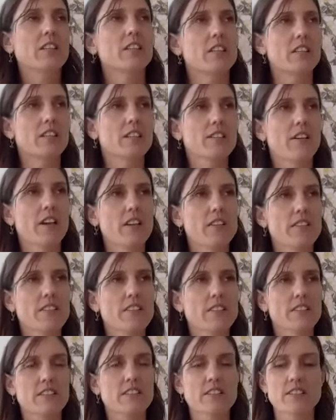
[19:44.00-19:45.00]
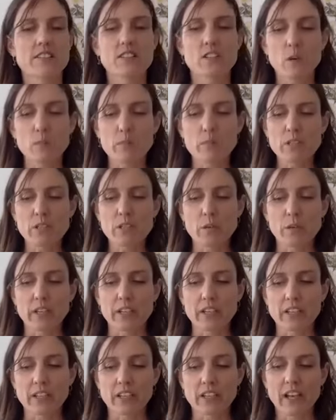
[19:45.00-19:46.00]
As far as stop
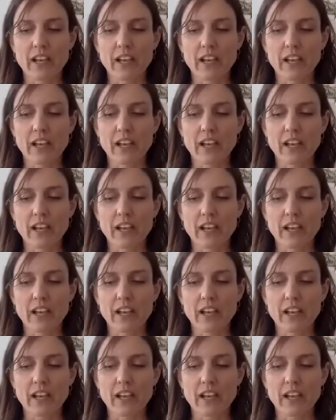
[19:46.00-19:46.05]
doing,